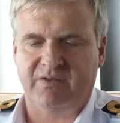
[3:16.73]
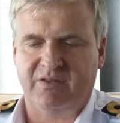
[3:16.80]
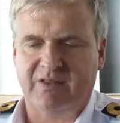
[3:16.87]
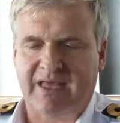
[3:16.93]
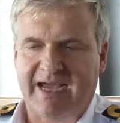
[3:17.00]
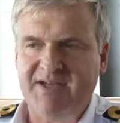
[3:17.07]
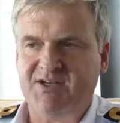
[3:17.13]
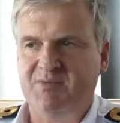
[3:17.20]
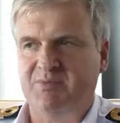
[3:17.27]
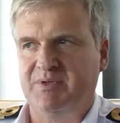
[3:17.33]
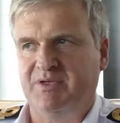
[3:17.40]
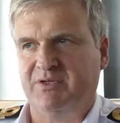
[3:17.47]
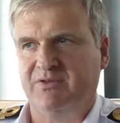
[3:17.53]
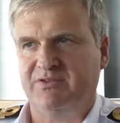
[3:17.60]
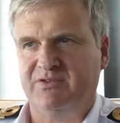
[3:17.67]
Lighter
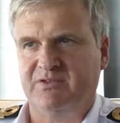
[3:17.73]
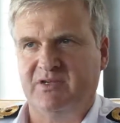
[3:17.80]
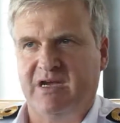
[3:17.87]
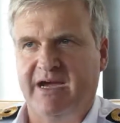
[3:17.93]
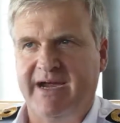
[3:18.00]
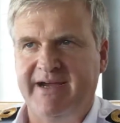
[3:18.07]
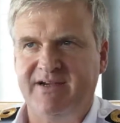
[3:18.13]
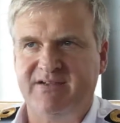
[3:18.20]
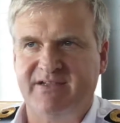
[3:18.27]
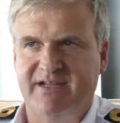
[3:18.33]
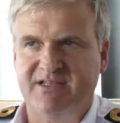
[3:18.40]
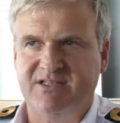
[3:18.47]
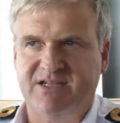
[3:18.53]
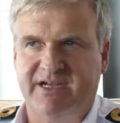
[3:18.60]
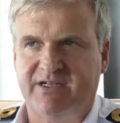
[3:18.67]
built, higher
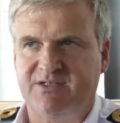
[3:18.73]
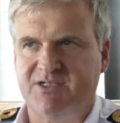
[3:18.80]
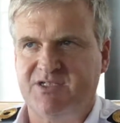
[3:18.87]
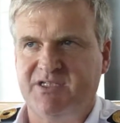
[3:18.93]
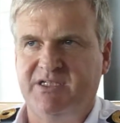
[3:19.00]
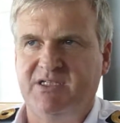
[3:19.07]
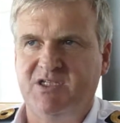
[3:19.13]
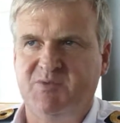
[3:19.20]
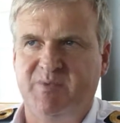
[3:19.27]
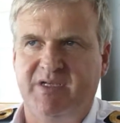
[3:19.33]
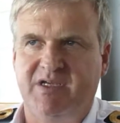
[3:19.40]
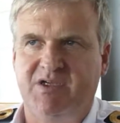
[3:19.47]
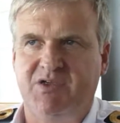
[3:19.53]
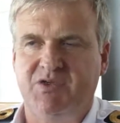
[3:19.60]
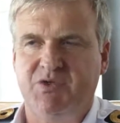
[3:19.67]
tensile steel is
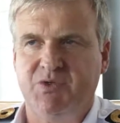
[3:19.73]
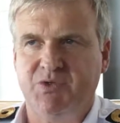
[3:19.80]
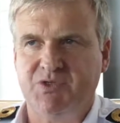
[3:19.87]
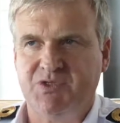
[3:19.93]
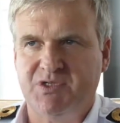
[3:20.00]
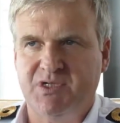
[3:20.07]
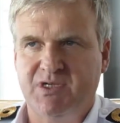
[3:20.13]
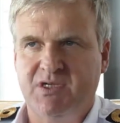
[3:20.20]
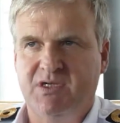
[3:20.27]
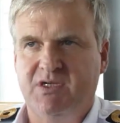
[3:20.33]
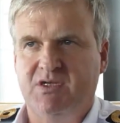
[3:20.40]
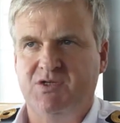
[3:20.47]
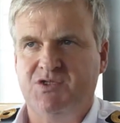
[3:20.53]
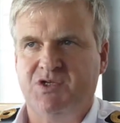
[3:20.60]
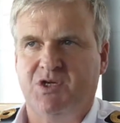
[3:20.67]
being used,
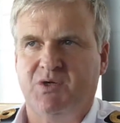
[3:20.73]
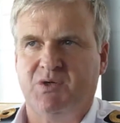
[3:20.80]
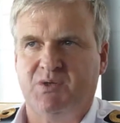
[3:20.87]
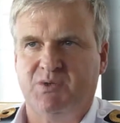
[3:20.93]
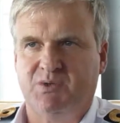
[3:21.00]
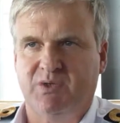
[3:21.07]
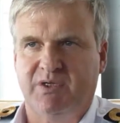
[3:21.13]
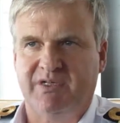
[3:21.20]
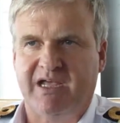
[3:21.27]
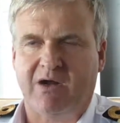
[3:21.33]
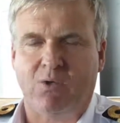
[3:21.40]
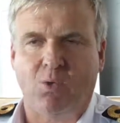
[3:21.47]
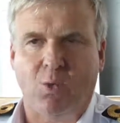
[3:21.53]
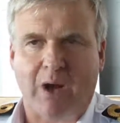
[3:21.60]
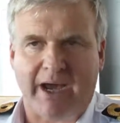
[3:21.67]
so they
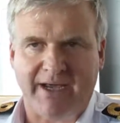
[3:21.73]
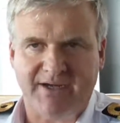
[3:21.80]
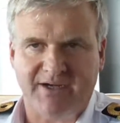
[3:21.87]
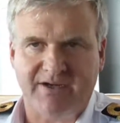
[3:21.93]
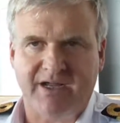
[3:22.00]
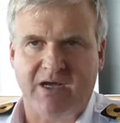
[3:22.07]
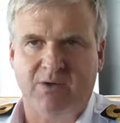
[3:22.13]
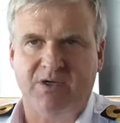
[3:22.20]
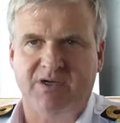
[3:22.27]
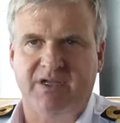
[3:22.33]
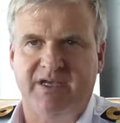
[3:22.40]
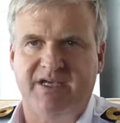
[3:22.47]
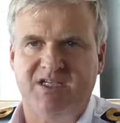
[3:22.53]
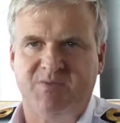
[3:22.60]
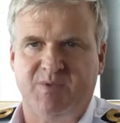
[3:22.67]
are wider
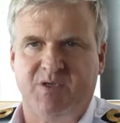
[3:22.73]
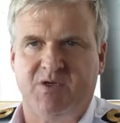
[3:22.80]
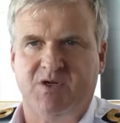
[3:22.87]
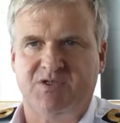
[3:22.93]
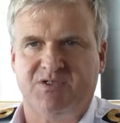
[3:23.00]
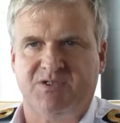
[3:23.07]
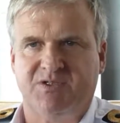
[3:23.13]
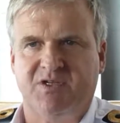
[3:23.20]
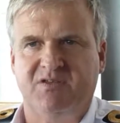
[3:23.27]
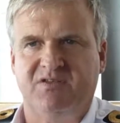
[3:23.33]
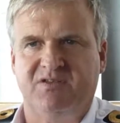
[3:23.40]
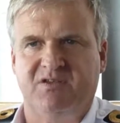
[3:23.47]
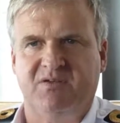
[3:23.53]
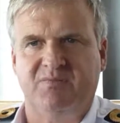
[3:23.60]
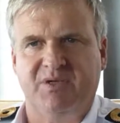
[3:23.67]
nowadays, because they're not
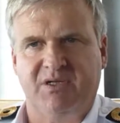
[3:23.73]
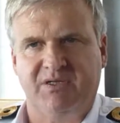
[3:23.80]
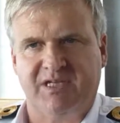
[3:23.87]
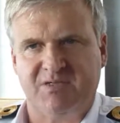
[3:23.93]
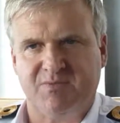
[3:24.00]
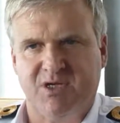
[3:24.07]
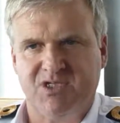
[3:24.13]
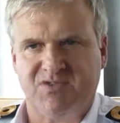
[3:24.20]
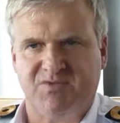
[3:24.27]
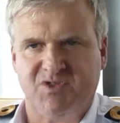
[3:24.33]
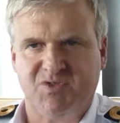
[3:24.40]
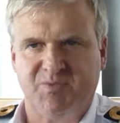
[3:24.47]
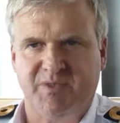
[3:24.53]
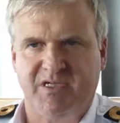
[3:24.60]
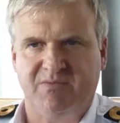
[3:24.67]
built as much for
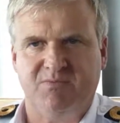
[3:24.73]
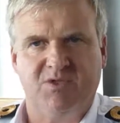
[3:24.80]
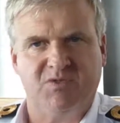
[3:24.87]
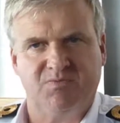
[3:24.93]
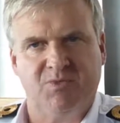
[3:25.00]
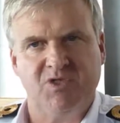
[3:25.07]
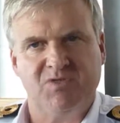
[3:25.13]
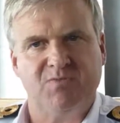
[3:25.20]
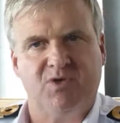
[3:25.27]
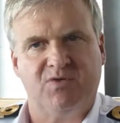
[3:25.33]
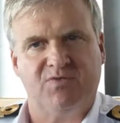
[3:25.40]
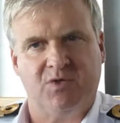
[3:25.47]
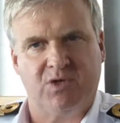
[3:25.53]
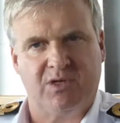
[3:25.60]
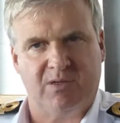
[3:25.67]
speed, but much more
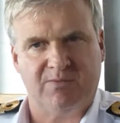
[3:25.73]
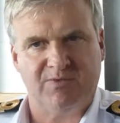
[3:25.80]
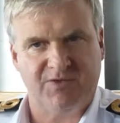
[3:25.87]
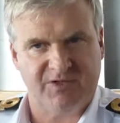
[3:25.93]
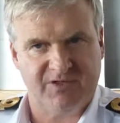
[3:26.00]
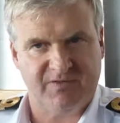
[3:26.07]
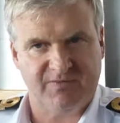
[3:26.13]
for comfort,